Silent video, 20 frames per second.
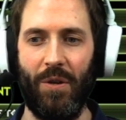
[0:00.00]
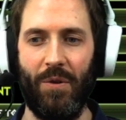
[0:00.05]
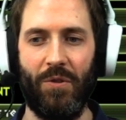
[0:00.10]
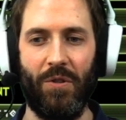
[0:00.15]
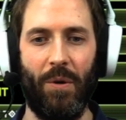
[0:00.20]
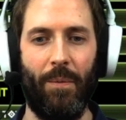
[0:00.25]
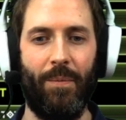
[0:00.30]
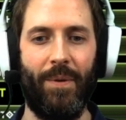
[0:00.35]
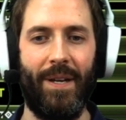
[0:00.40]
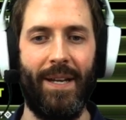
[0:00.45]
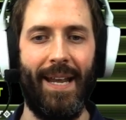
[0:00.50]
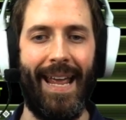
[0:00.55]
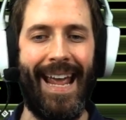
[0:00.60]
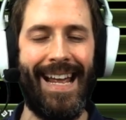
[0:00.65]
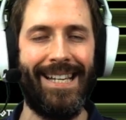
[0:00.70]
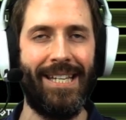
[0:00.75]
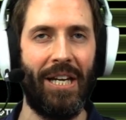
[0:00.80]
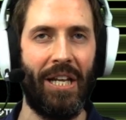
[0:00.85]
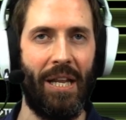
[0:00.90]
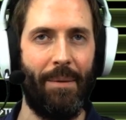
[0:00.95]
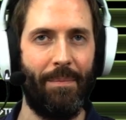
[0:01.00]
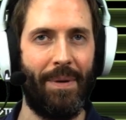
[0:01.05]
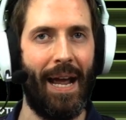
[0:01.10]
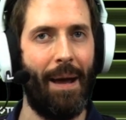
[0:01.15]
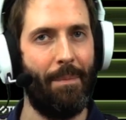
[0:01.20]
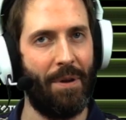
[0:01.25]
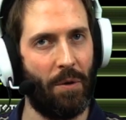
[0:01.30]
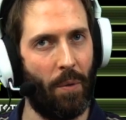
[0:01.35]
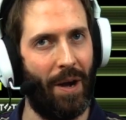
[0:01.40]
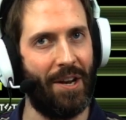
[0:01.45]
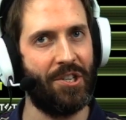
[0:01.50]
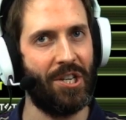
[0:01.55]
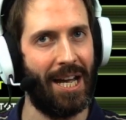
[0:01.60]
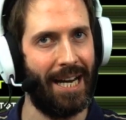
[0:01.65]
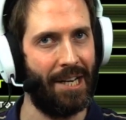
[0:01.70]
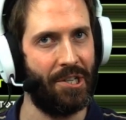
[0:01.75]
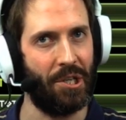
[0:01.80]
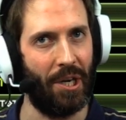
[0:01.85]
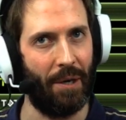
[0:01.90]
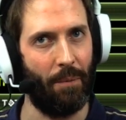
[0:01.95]
So hitting them can be quite
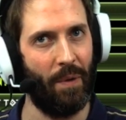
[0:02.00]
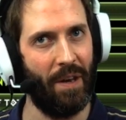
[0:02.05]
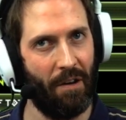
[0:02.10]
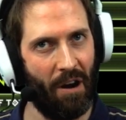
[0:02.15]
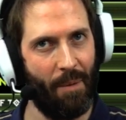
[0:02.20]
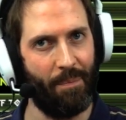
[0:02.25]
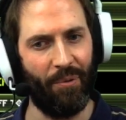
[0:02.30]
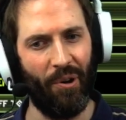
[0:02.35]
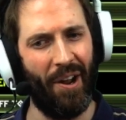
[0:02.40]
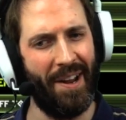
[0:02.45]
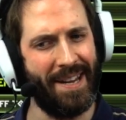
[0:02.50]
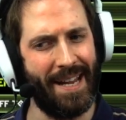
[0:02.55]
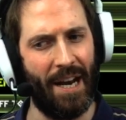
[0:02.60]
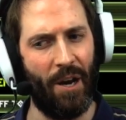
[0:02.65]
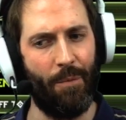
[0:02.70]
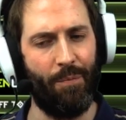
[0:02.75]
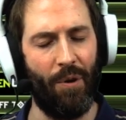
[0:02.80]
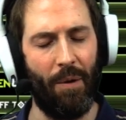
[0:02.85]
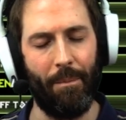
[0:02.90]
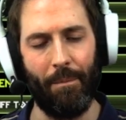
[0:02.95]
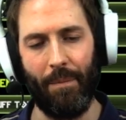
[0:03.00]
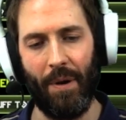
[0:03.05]
challenging. When they're upright, yeah, no problem.